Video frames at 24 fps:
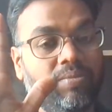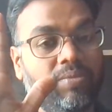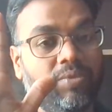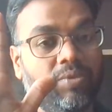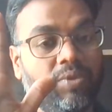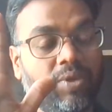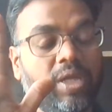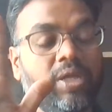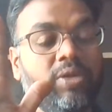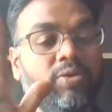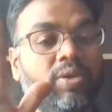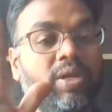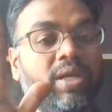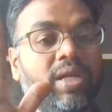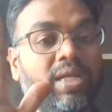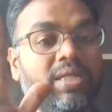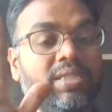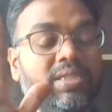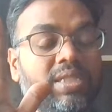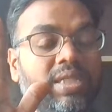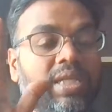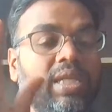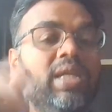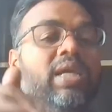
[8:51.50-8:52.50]
Okay, you can
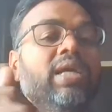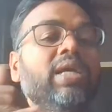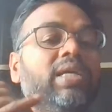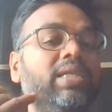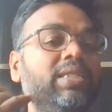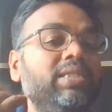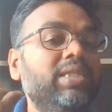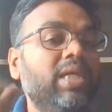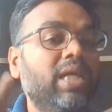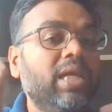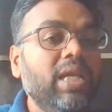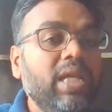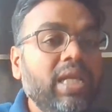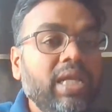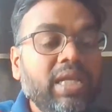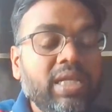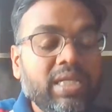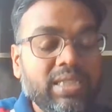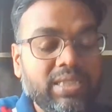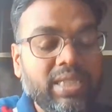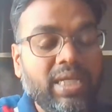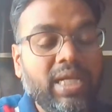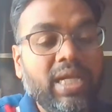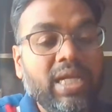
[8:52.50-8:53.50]
consider. Generally, in
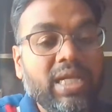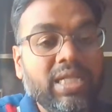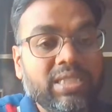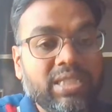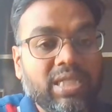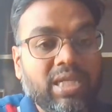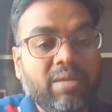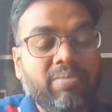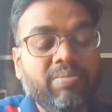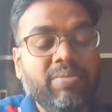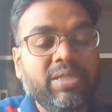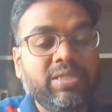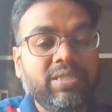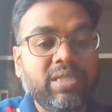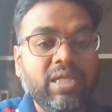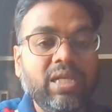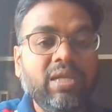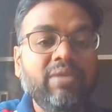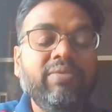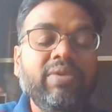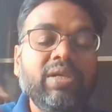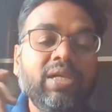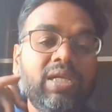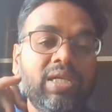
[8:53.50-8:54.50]
Agile Scrum,
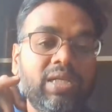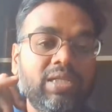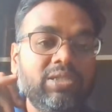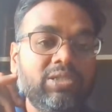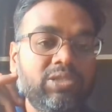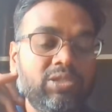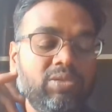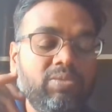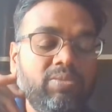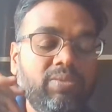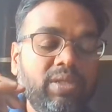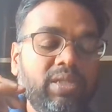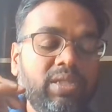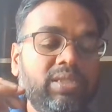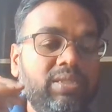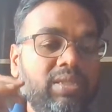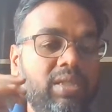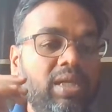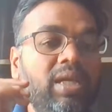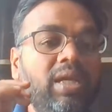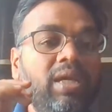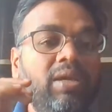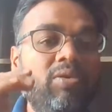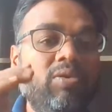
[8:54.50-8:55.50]
basically we
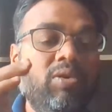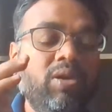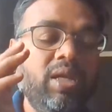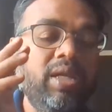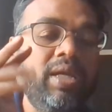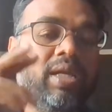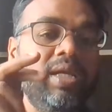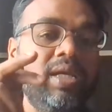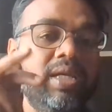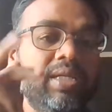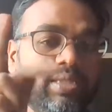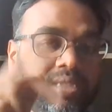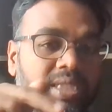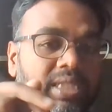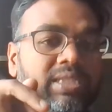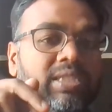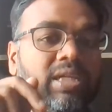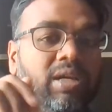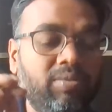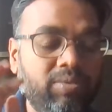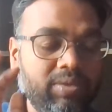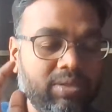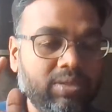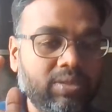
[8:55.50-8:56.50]
say only 6
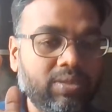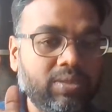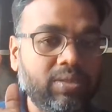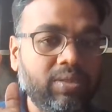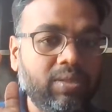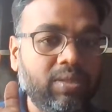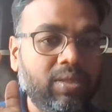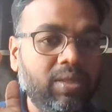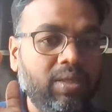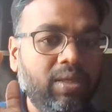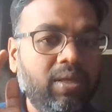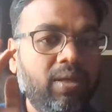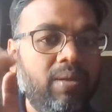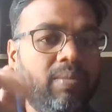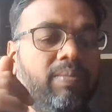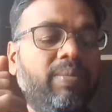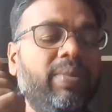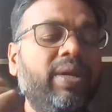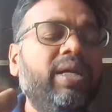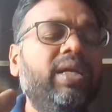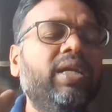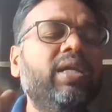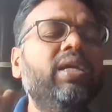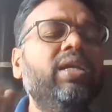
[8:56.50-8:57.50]
hours.
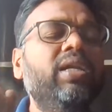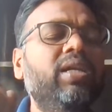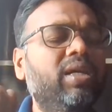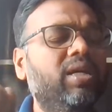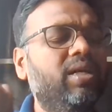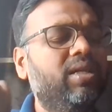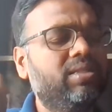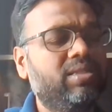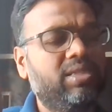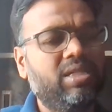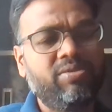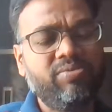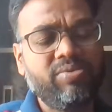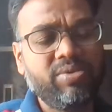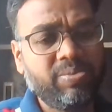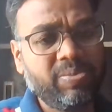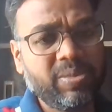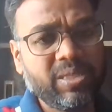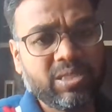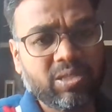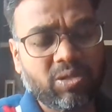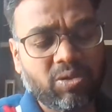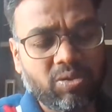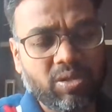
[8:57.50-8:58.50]
But in
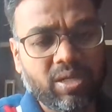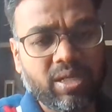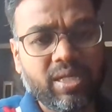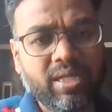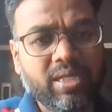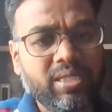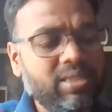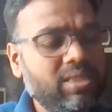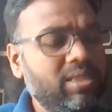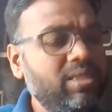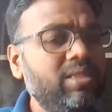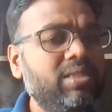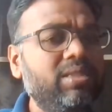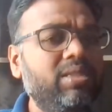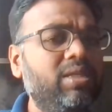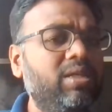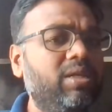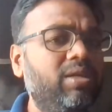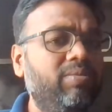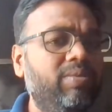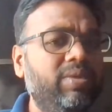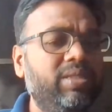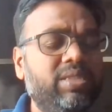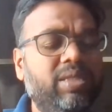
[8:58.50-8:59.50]
service-based organizations,
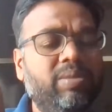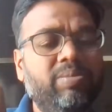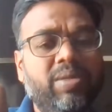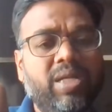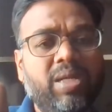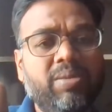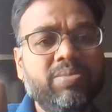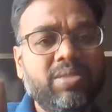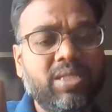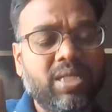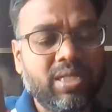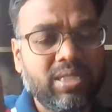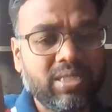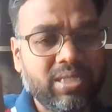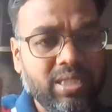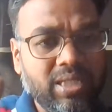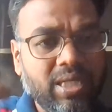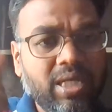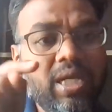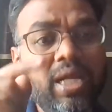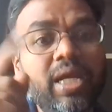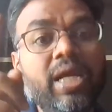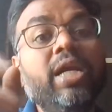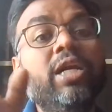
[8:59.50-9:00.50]
we sometimes
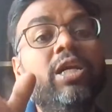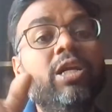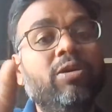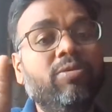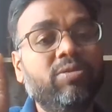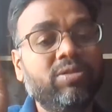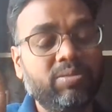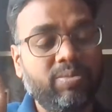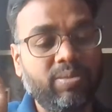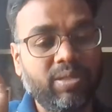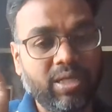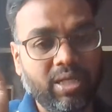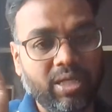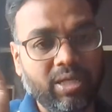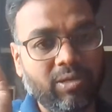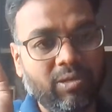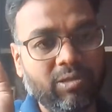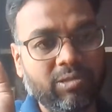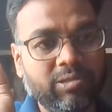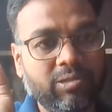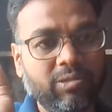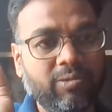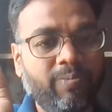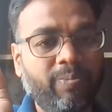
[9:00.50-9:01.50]
consider 8 hours per day
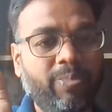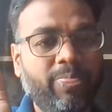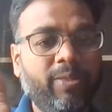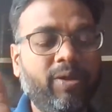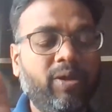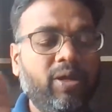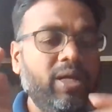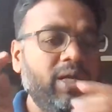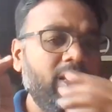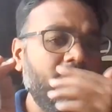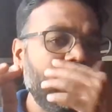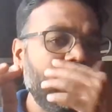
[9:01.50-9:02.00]
also. Okay,